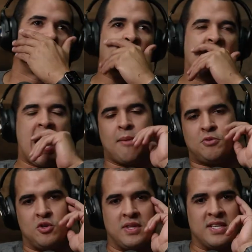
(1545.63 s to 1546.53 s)

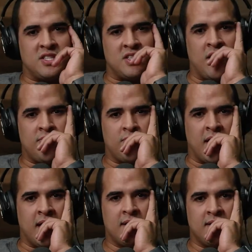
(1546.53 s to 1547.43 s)
capture this stuff,
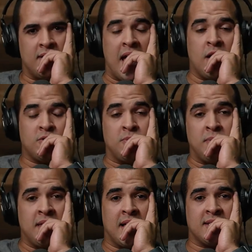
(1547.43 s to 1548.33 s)
right? Now, to
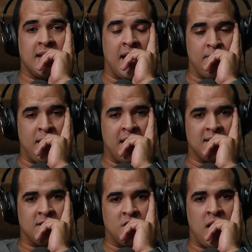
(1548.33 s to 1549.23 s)
me, that's like, man,
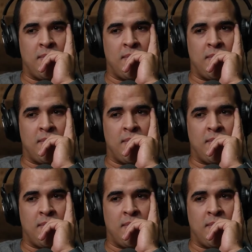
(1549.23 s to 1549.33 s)
that's a job.